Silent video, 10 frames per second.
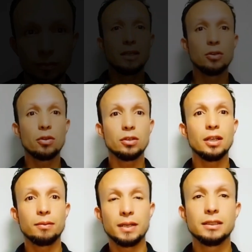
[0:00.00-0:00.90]

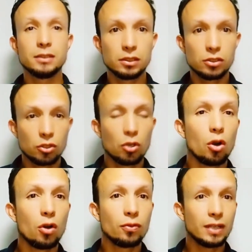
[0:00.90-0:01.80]
Another advantage
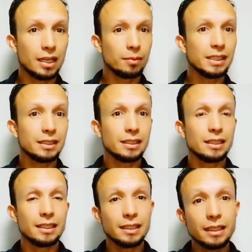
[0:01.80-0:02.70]
of MET
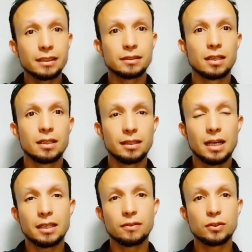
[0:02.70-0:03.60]
is
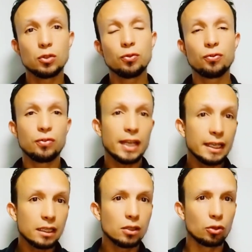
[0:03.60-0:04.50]
that if you
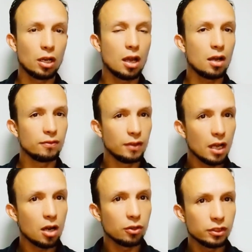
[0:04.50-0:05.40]
fail or have
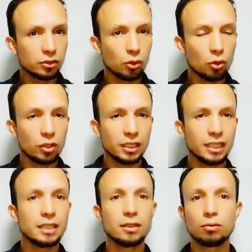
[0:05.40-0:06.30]
lower
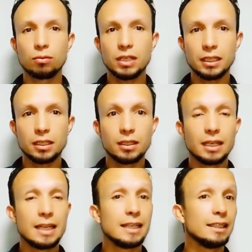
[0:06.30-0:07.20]
score in
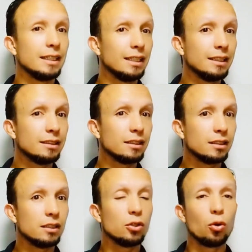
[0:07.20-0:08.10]
reading,
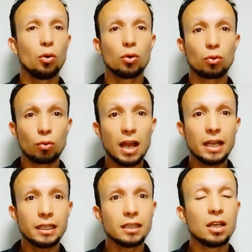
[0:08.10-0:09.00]
listening, or
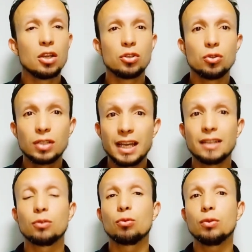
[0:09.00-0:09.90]
writing, you
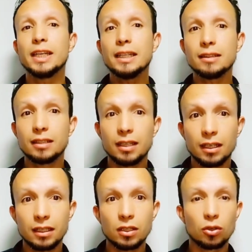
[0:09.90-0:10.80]
can
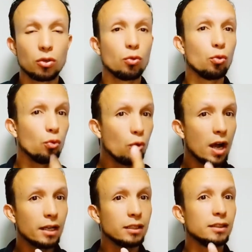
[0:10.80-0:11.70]
retake
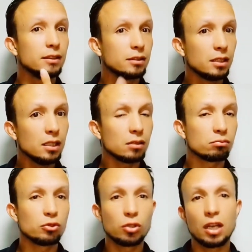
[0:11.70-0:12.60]
one skill.
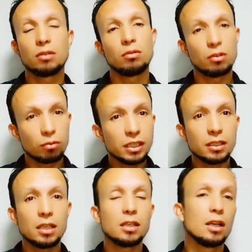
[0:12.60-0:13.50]
You can
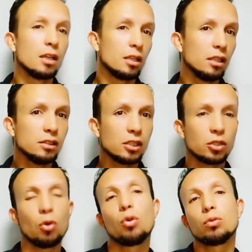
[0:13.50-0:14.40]
retake
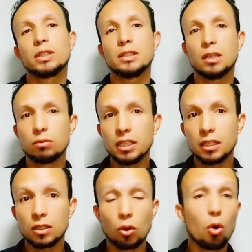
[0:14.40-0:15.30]
listening or retake
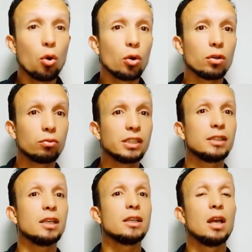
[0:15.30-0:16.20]
reading or
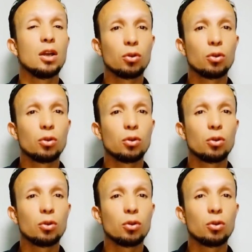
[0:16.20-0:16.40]
retake